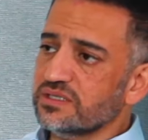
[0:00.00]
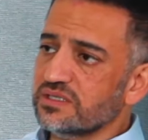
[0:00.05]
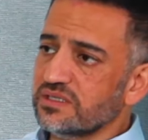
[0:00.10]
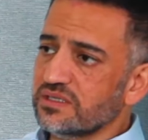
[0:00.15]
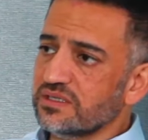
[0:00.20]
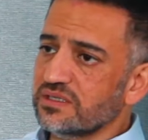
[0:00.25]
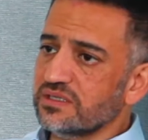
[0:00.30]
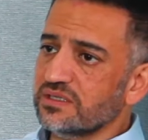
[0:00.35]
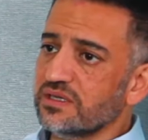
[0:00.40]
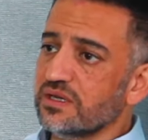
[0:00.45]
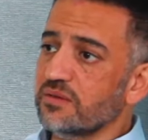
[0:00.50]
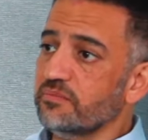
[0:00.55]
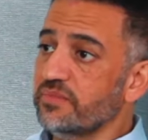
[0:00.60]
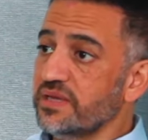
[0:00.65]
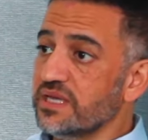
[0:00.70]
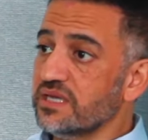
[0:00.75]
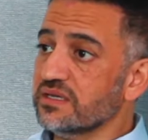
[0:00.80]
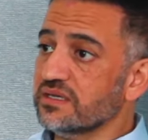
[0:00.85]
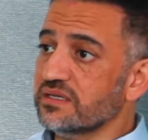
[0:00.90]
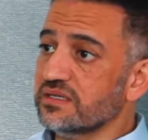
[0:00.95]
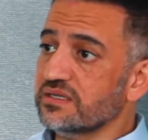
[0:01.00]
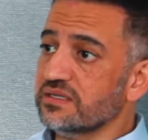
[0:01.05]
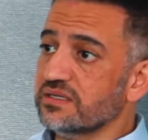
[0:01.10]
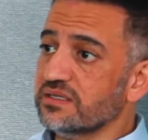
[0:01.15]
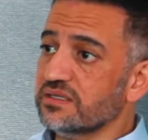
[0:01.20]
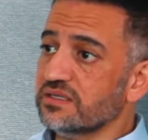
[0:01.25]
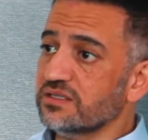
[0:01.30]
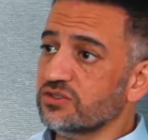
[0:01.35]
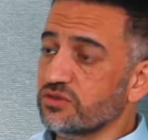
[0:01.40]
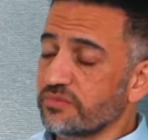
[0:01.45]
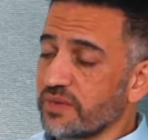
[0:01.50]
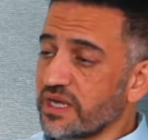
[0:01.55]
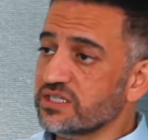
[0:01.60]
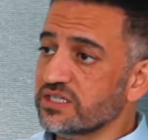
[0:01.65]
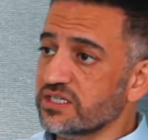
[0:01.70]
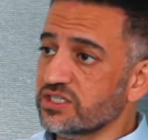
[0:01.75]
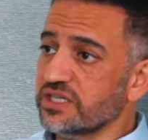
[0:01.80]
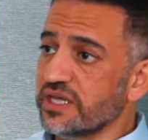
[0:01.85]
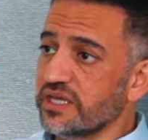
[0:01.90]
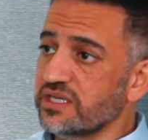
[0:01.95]
a, a, big, uh, dramatic
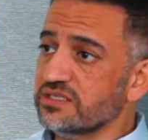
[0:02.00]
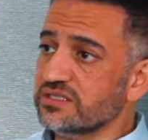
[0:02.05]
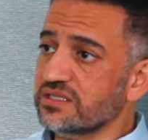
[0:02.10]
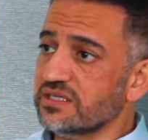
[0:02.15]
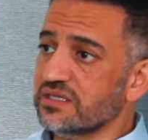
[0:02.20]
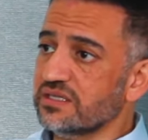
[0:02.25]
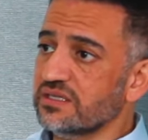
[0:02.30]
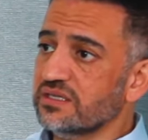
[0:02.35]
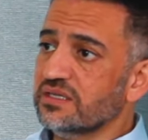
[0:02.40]
change then.